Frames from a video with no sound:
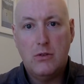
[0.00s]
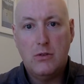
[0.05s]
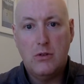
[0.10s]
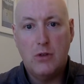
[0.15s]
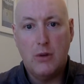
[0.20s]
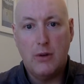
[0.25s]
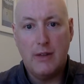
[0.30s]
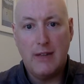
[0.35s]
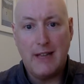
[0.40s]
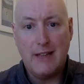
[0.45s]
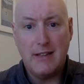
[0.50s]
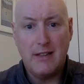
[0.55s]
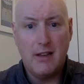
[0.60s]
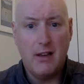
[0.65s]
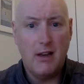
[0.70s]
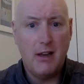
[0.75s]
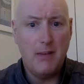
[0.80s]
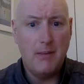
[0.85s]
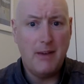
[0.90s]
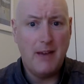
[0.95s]
During that
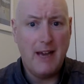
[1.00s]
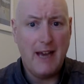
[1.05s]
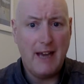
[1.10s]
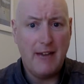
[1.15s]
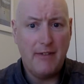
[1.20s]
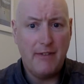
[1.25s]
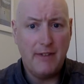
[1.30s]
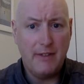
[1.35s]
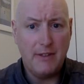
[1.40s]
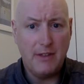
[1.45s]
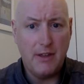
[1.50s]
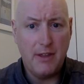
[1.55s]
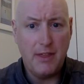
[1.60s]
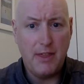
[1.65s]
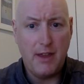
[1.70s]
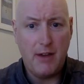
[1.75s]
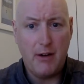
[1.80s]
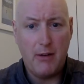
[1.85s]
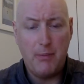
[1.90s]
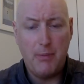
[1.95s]
time, I had
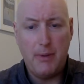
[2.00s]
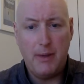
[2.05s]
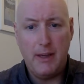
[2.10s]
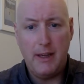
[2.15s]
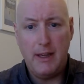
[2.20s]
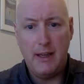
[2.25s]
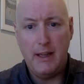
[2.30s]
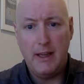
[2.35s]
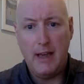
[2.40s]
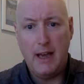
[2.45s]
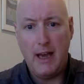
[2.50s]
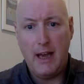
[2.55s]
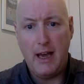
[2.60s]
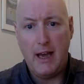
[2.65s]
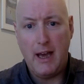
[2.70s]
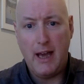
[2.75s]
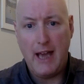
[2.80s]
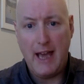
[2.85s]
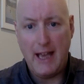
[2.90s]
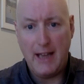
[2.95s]
physiotherapy,
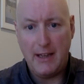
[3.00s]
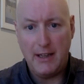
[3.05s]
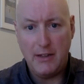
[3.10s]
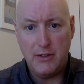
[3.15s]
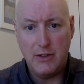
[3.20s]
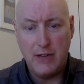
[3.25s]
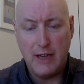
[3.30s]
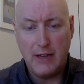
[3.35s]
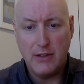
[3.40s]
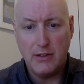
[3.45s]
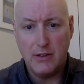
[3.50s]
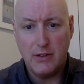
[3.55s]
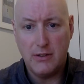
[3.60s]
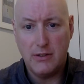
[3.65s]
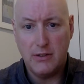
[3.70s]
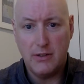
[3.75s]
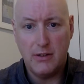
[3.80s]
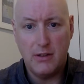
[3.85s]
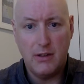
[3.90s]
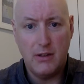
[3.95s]
I had
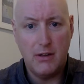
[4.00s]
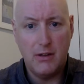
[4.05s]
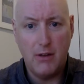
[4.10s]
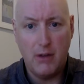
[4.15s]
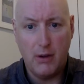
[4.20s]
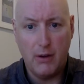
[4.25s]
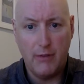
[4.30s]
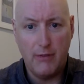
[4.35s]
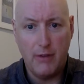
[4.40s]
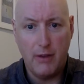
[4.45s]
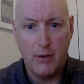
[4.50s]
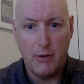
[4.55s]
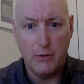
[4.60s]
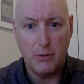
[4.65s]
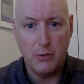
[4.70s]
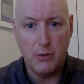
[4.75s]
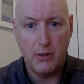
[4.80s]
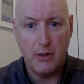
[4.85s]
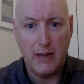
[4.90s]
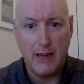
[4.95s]
injections, and none of
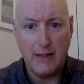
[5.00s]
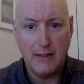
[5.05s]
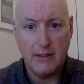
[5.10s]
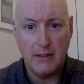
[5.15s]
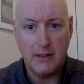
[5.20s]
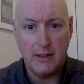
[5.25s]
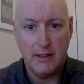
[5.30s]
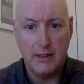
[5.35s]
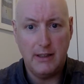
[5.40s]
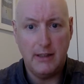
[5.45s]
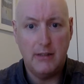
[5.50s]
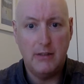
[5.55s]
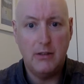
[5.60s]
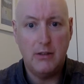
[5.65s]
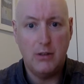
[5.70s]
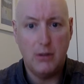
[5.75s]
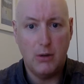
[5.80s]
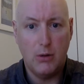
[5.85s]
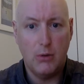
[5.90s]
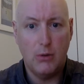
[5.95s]
those were actually
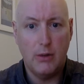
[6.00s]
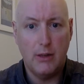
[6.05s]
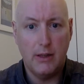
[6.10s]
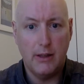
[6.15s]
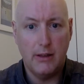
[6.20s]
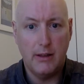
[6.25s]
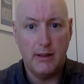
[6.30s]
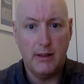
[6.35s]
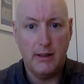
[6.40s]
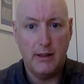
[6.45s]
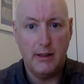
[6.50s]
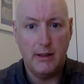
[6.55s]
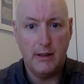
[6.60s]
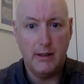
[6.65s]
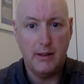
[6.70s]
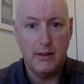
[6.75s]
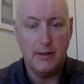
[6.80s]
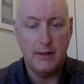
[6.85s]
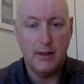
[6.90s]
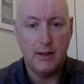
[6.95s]
curing
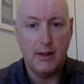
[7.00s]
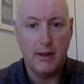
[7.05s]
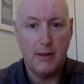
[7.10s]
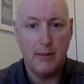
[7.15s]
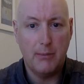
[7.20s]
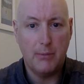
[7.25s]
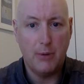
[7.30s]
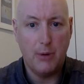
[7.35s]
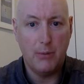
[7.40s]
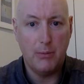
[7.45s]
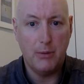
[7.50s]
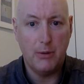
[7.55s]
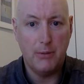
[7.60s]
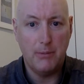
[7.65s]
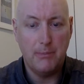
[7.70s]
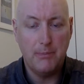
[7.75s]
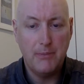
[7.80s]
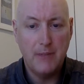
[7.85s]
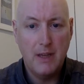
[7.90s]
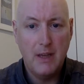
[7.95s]
the underlying
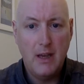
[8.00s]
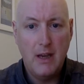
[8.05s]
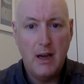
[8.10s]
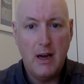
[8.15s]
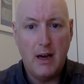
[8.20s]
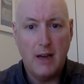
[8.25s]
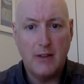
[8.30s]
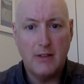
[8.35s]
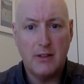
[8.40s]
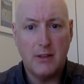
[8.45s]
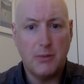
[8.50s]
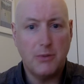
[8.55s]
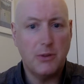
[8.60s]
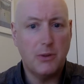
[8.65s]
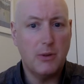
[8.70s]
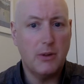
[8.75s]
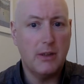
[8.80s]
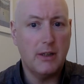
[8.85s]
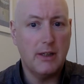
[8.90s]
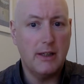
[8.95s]
problem. I
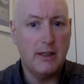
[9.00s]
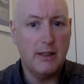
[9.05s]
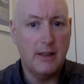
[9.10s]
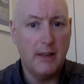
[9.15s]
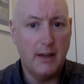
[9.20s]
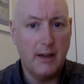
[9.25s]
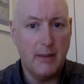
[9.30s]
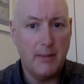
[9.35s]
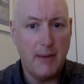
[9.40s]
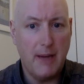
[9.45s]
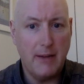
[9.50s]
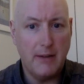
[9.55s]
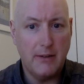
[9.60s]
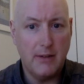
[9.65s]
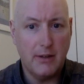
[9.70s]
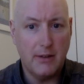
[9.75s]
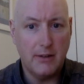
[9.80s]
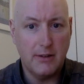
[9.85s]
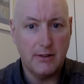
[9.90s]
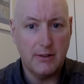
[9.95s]
subsequently learned about
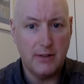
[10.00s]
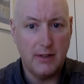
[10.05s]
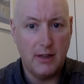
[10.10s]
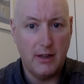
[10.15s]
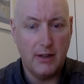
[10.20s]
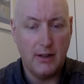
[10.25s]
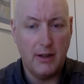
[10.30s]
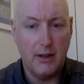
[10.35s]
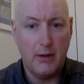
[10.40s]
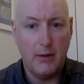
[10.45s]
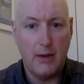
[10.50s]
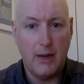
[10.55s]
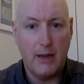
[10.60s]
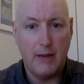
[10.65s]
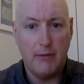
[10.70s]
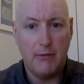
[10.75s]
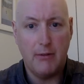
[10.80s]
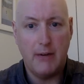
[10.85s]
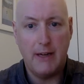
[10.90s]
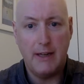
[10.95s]
Dr. Sarno
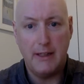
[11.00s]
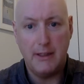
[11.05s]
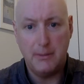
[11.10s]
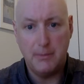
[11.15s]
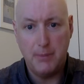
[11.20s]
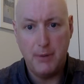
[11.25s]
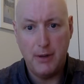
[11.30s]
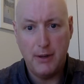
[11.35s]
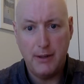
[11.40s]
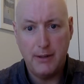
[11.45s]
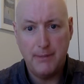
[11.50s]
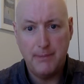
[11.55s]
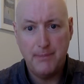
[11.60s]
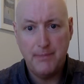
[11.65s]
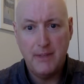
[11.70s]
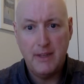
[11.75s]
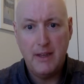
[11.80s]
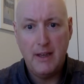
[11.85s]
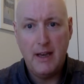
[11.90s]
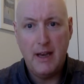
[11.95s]
and read his book,
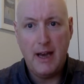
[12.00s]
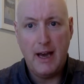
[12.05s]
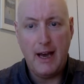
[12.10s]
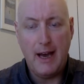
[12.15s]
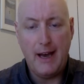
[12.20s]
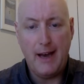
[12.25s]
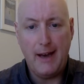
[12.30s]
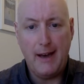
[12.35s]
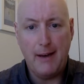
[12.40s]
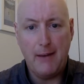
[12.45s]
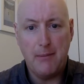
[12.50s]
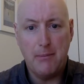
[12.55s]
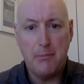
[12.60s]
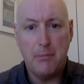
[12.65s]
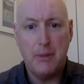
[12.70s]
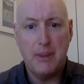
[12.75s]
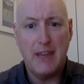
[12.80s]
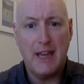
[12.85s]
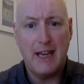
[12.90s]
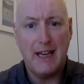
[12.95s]

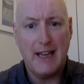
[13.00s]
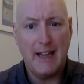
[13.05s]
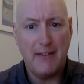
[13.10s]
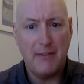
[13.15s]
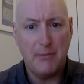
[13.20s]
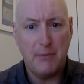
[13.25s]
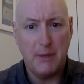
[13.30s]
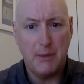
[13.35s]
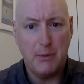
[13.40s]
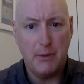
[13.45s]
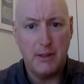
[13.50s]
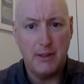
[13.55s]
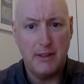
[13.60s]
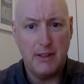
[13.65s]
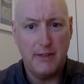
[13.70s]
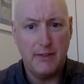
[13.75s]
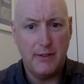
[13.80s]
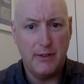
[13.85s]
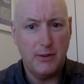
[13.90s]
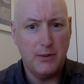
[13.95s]
but that left me with a
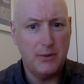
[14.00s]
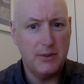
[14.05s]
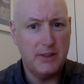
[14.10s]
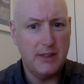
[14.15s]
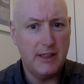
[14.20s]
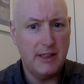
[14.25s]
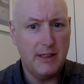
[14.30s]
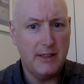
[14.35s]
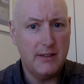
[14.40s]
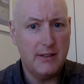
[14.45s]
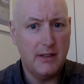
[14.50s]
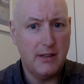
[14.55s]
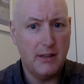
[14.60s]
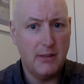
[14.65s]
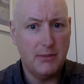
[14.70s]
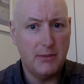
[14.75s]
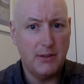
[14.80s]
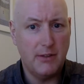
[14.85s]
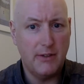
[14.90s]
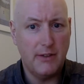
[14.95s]
difficulty in
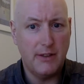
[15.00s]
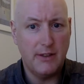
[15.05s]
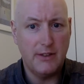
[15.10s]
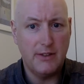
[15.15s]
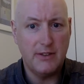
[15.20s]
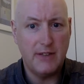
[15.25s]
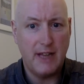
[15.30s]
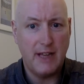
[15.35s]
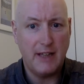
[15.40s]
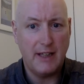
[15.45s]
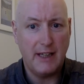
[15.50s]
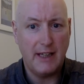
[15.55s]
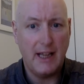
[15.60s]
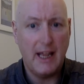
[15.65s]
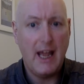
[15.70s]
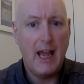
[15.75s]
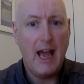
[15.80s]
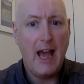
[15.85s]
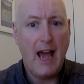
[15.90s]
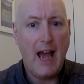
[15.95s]
terms of
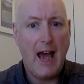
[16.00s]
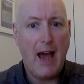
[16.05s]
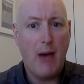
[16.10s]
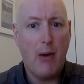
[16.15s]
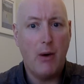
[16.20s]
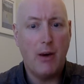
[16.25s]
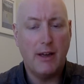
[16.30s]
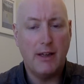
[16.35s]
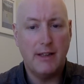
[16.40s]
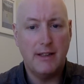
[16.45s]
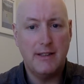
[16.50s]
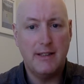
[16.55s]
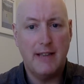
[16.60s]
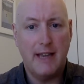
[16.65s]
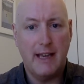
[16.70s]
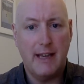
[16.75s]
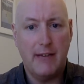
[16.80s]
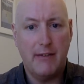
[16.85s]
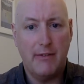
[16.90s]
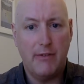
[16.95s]
understanding how I could
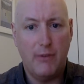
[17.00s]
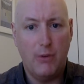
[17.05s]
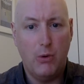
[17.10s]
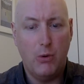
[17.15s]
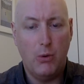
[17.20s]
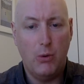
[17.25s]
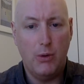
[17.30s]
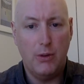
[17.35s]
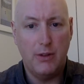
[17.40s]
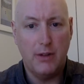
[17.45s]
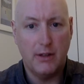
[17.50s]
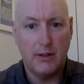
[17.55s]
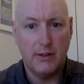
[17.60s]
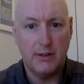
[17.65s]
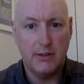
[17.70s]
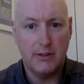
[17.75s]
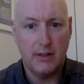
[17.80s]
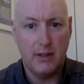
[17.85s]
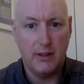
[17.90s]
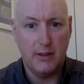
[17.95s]
take forward
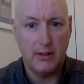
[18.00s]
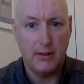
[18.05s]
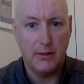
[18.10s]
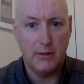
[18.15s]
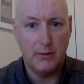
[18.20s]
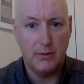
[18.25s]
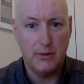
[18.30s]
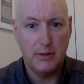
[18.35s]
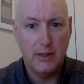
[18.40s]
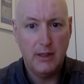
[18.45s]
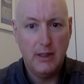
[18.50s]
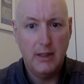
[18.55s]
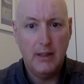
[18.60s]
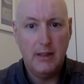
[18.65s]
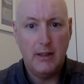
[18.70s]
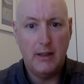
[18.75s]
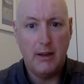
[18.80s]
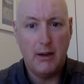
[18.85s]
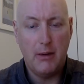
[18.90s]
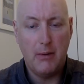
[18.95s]
Dr. Sarno's
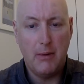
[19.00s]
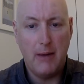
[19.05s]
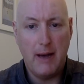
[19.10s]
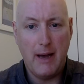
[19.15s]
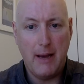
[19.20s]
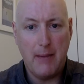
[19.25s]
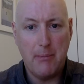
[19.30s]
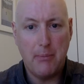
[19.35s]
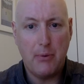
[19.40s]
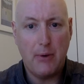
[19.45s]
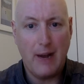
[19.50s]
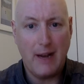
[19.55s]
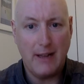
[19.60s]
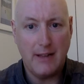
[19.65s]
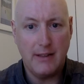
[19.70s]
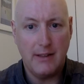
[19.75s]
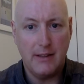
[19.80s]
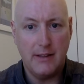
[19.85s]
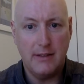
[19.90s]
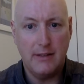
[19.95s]

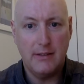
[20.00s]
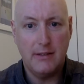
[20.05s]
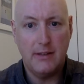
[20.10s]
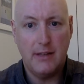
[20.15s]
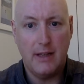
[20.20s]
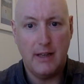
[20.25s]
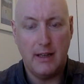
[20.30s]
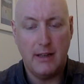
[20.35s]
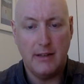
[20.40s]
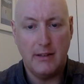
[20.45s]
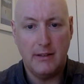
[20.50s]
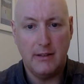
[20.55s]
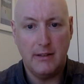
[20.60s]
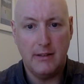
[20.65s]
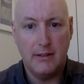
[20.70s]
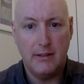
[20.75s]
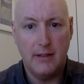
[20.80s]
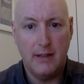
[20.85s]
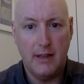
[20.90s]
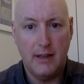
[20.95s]
practice
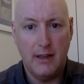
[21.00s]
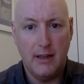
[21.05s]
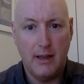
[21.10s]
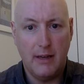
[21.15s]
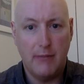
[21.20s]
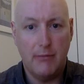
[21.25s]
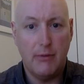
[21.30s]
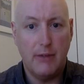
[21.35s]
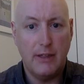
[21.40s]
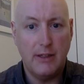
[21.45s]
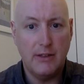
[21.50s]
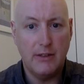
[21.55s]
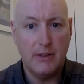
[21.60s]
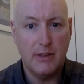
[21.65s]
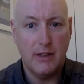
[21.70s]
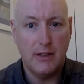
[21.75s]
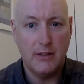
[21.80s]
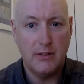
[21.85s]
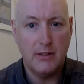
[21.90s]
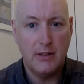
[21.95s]
and
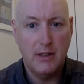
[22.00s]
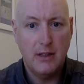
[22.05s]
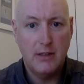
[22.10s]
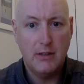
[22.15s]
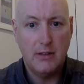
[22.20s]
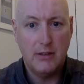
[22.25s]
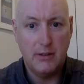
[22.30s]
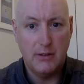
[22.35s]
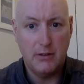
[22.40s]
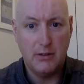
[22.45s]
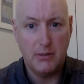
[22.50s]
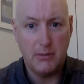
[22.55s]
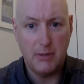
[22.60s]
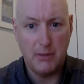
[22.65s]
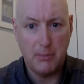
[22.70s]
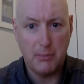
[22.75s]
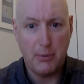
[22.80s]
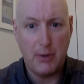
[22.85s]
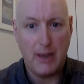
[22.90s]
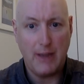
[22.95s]
research to do
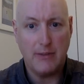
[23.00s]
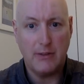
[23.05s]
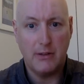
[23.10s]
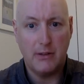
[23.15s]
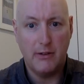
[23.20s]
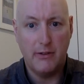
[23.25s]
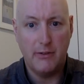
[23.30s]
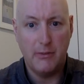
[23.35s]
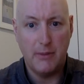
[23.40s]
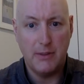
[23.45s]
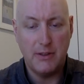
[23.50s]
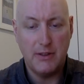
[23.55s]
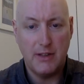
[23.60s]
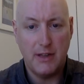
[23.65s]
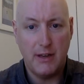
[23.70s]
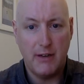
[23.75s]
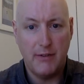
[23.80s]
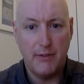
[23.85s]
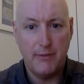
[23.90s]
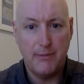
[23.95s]
something practical for
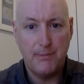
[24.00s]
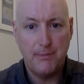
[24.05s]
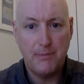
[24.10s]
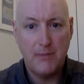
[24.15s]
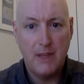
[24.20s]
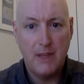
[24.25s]
myself.